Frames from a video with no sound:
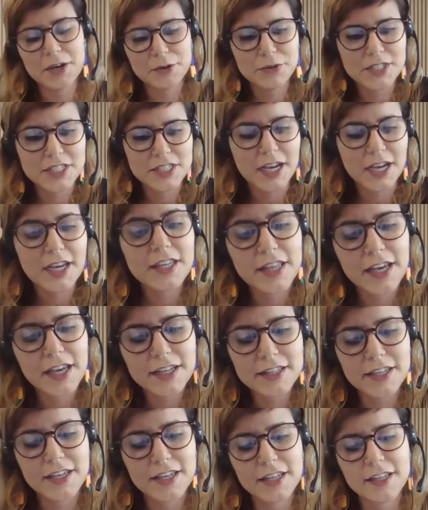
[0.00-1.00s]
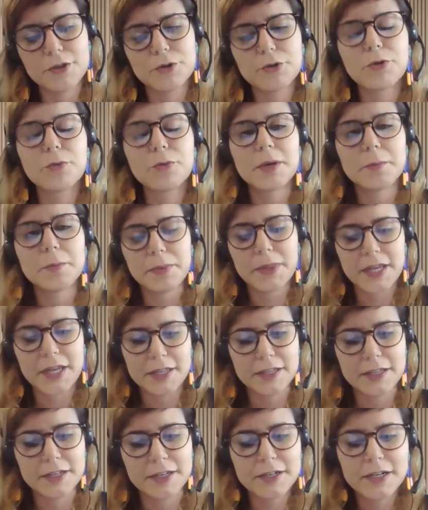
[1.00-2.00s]
who is architect and urban
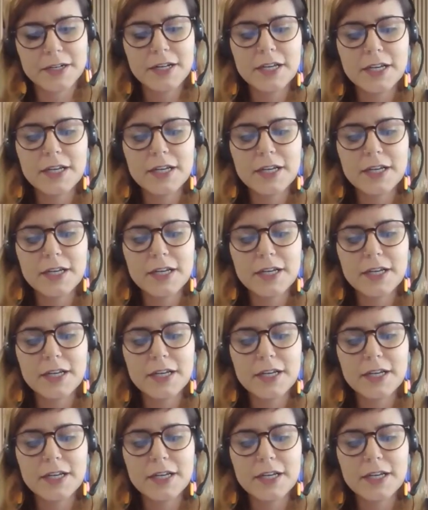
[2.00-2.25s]
planner,